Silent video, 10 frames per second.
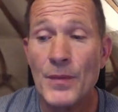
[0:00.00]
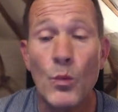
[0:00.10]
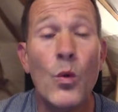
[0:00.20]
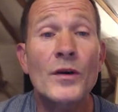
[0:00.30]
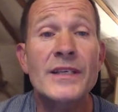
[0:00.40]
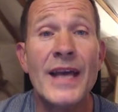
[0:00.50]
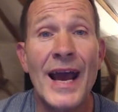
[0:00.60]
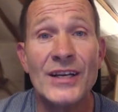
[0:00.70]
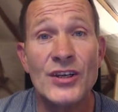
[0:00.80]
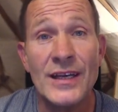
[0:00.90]
What does it
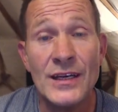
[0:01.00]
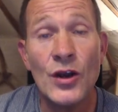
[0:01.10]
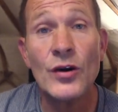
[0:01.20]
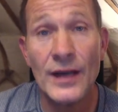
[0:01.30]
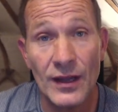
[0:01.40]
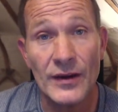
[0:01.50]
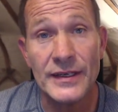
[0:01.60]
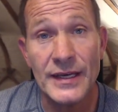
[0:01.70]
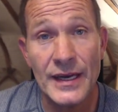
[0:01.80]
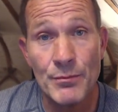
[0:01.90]
actually look
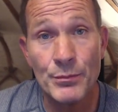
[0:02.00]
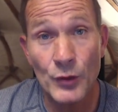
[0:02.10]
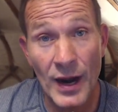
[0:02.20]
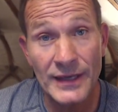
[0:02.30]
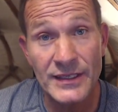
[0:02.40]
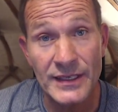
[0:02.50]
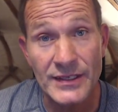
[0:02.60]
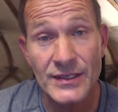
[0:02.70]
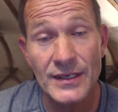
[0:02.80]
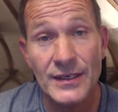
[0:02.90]
like in
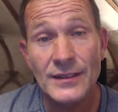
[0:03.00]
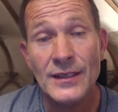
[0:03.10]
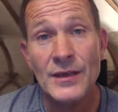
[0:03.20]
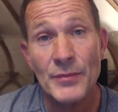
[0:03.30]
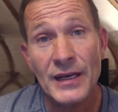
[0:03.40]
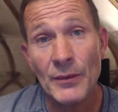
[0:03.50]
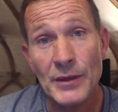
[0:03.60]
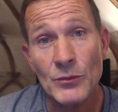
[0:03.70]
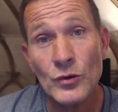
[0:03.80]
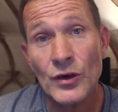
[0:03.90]
practice,
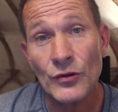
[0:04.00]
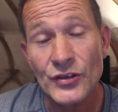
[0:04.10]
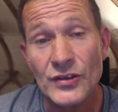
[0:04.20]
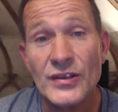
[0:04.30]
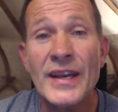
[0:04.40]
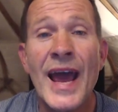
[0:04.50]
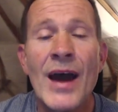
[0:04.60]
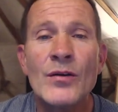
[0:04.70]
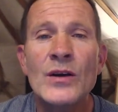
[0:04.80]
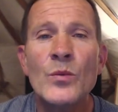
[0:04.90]
becoming more conscious, and
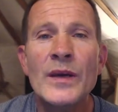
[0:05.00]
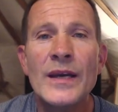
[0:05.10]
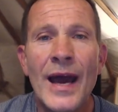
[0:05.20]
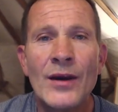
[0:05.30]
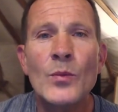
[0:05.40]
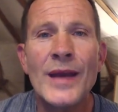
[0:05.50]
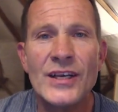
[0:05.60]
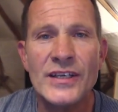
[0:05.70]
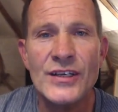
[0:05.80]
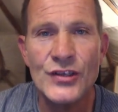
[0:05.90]
how can we
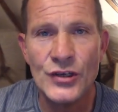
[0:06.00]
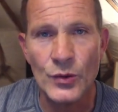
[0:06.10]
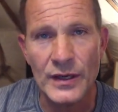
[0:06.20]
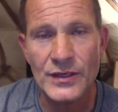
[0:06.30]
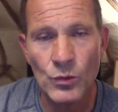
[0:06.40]
actually do it?